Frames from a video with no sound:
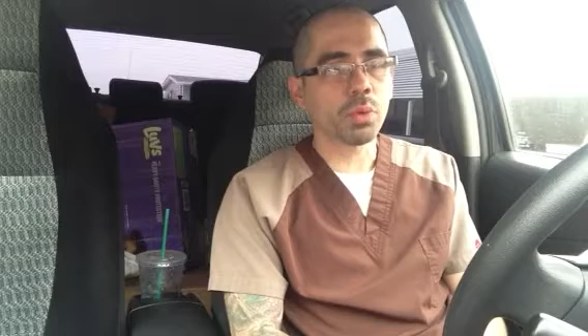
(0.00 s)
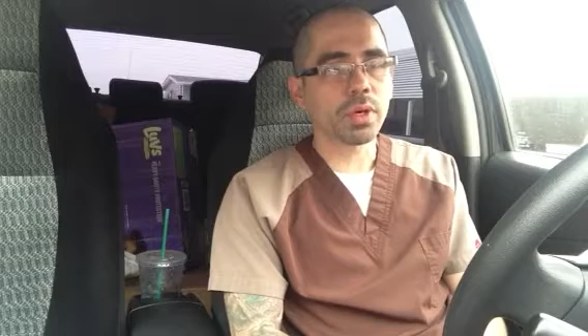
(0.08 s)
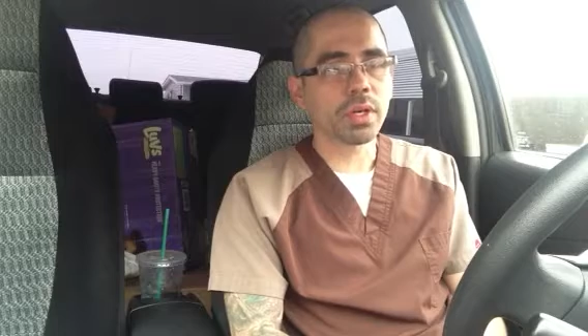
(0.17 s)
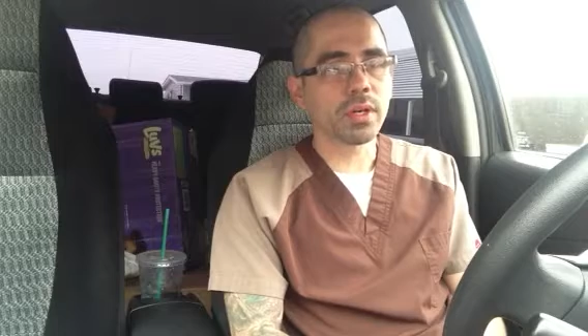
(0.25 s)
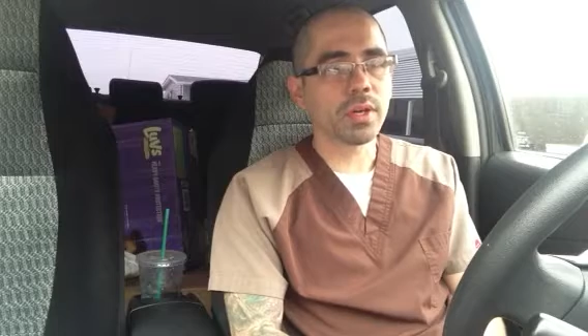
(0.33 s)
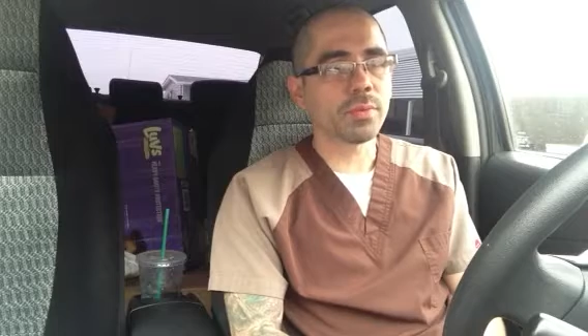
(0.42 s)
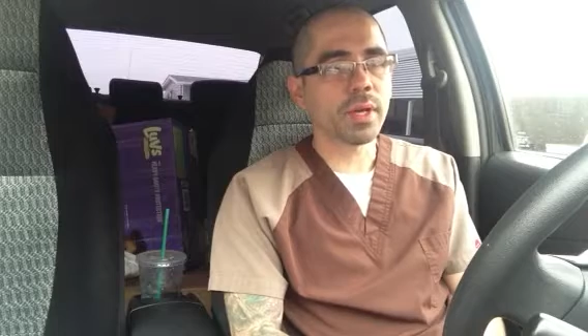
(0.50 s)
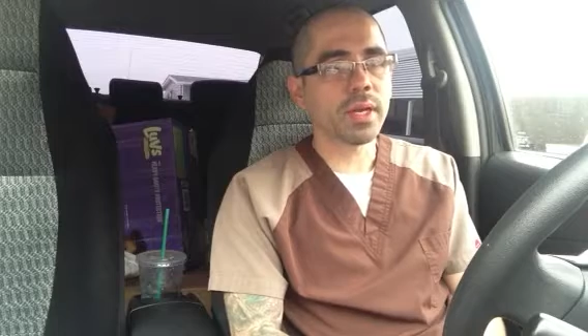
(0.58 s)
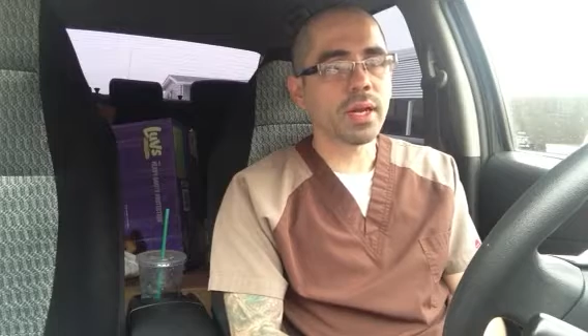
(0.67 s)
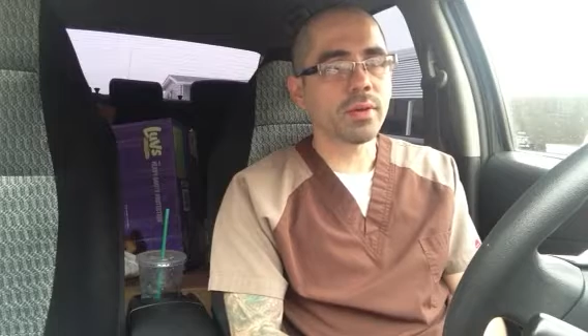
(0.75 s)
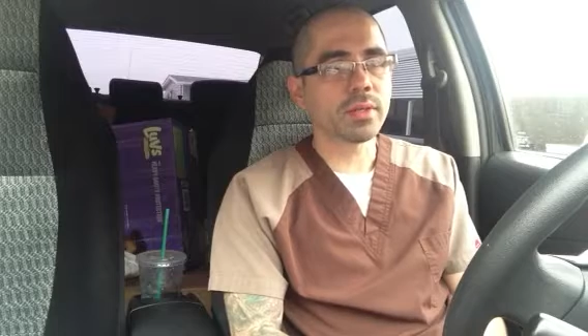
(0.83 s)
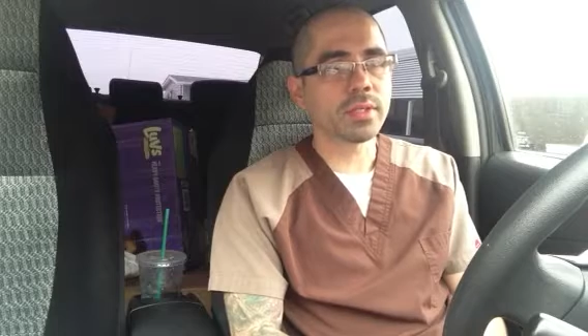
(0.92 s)
working on right
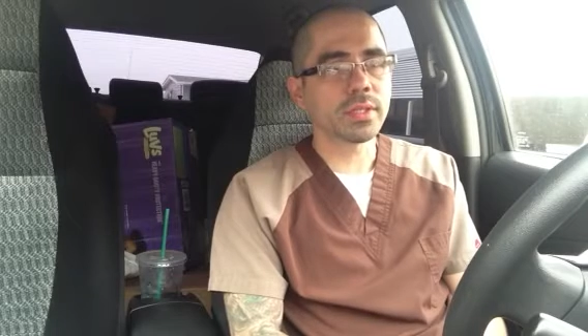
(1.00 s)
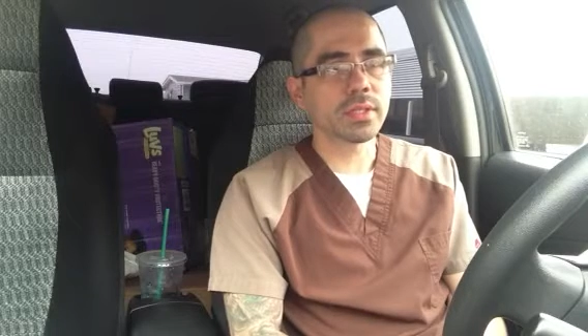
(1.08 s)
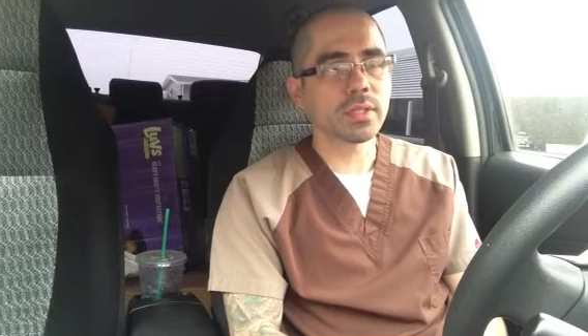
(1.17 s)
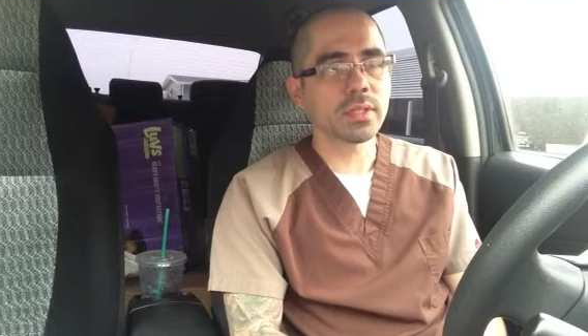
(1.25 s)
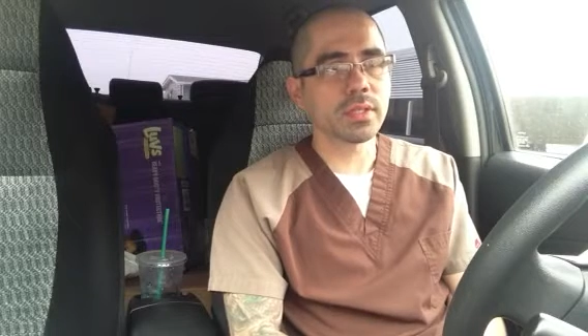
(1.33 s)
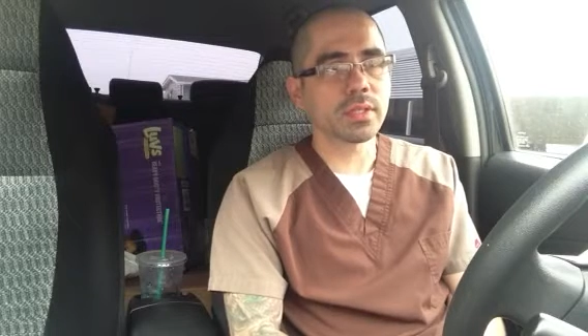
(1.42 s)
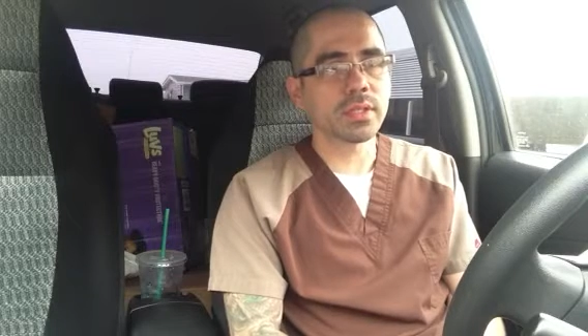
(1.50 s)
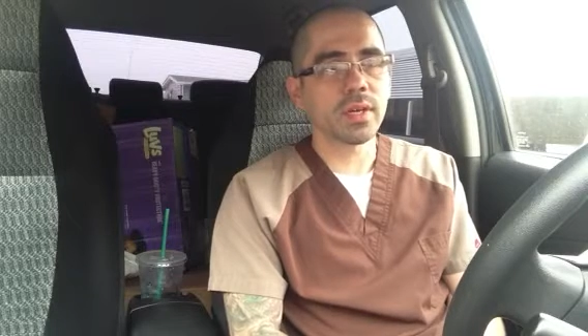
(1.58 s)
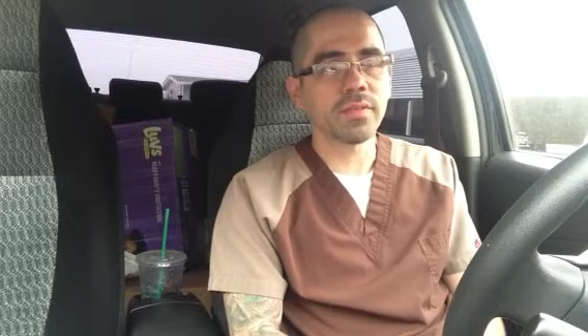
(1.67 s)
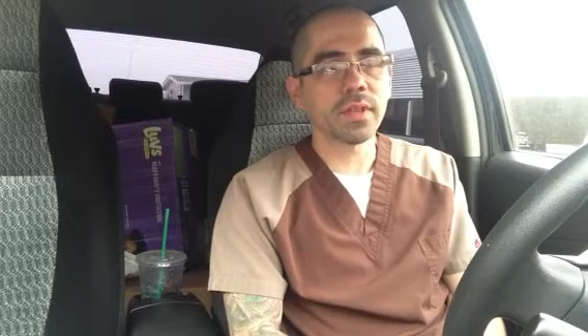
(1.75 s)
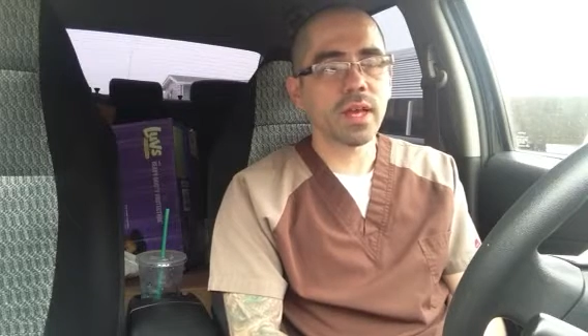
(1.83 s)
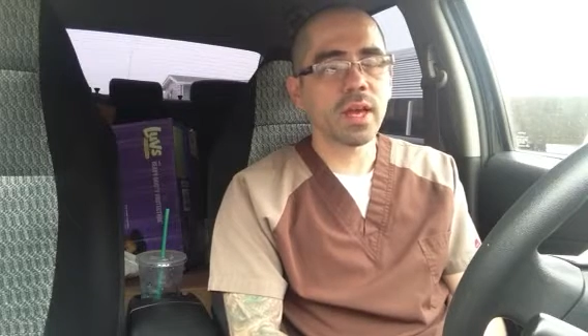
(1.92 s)
now is just the
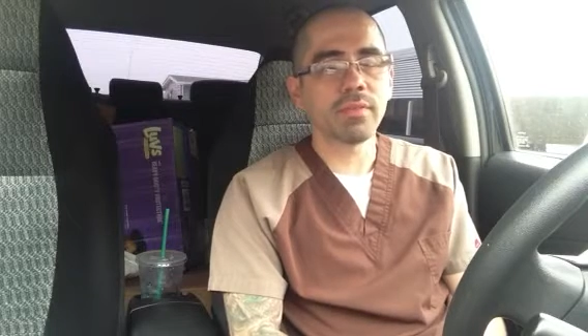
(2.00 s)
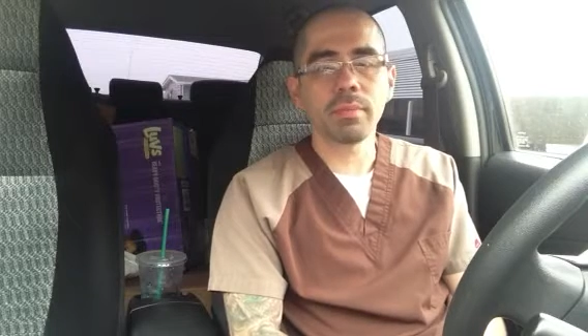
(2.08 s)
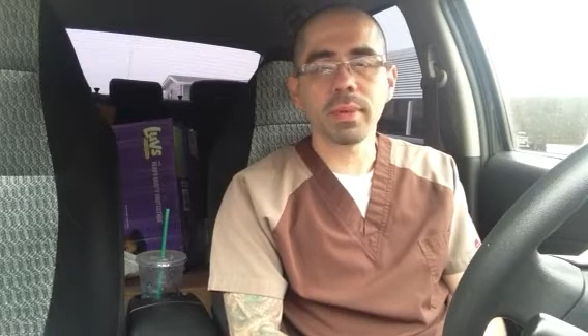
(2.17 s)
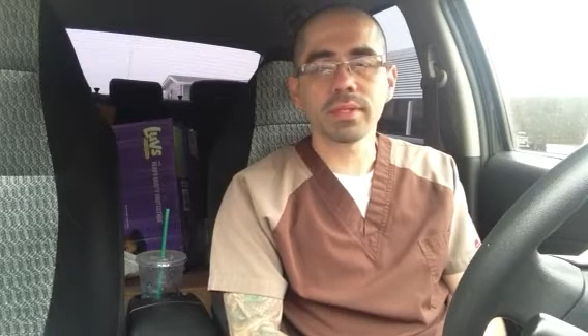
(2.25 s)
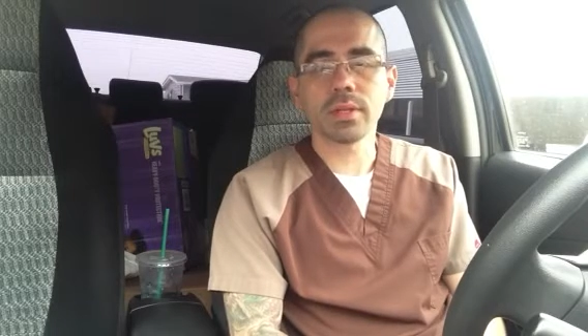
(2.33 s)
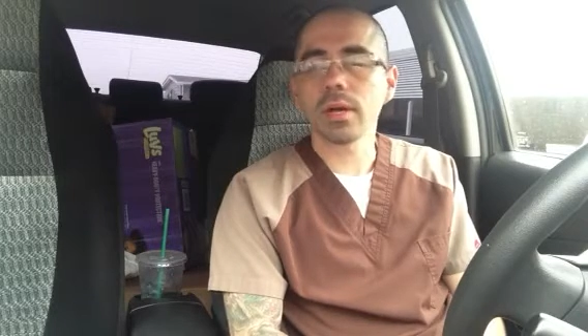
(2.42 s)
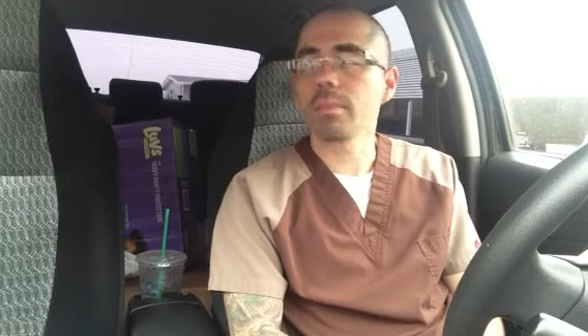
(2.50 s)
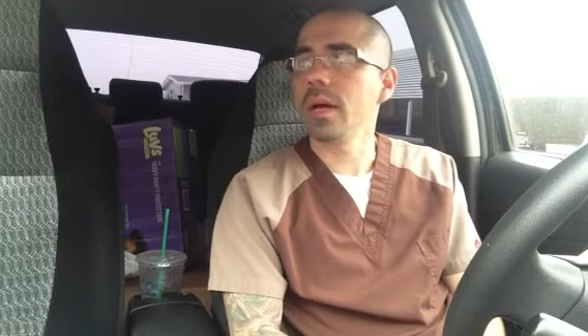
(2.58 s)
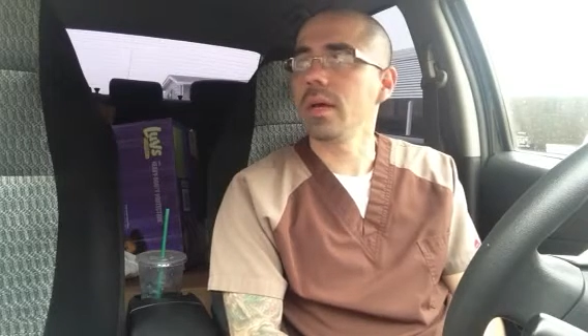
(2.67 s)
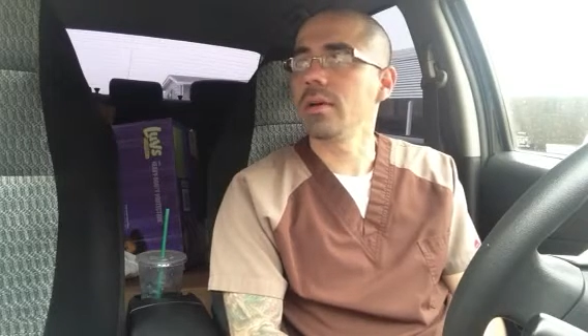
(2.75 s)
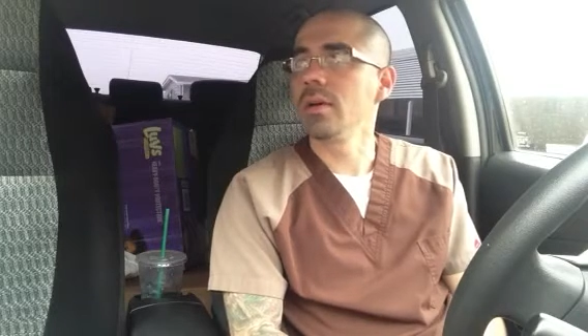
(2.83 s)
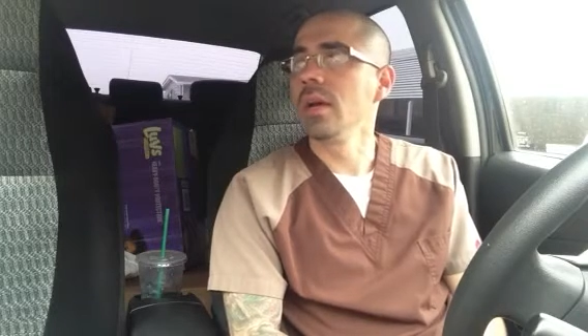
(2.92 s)
stuff that I have in my
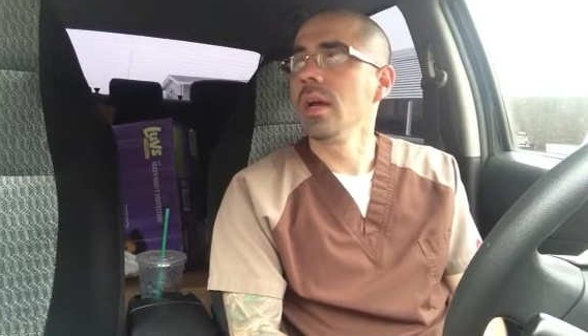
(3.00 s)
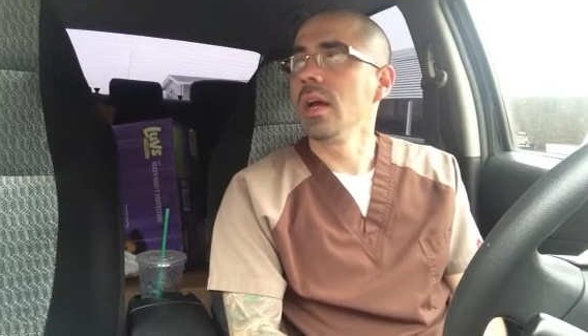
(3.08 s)
stockpile.